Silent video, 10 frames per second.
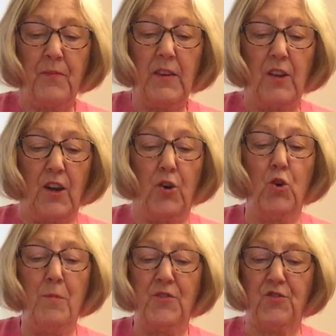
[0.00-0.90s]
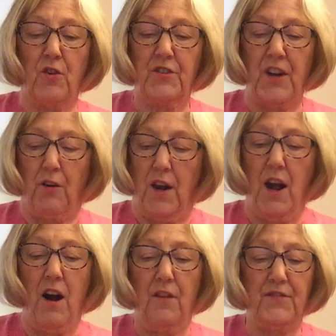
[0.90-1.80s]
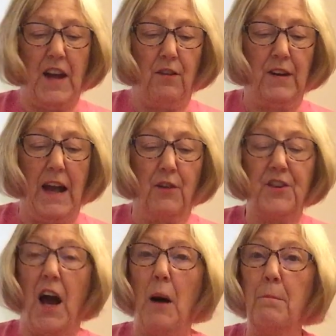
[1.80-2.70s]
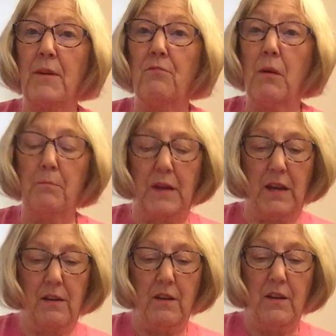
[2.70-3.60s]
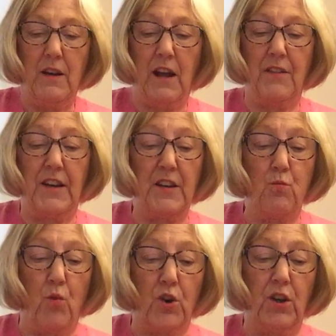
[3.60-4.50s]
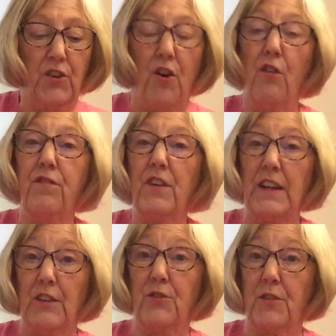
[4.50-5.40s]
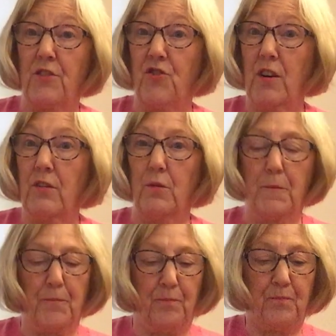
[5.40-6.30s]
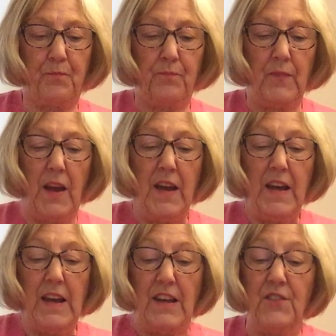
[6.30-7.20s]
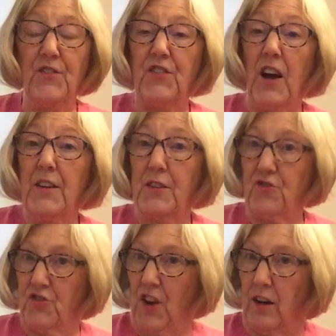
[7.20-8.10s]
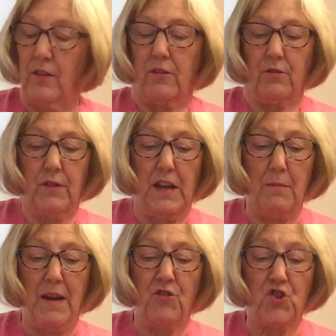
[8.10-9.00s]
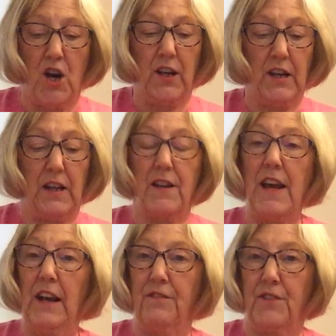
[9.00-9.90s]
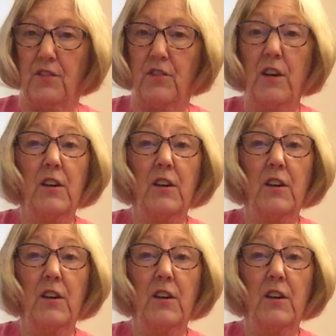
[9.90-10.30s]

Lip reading: The enormous crocodile laughed out loud at Humpy Rumpy, and then he waddled off into the jungle. Inside the jungle, he met Trunky the elephant.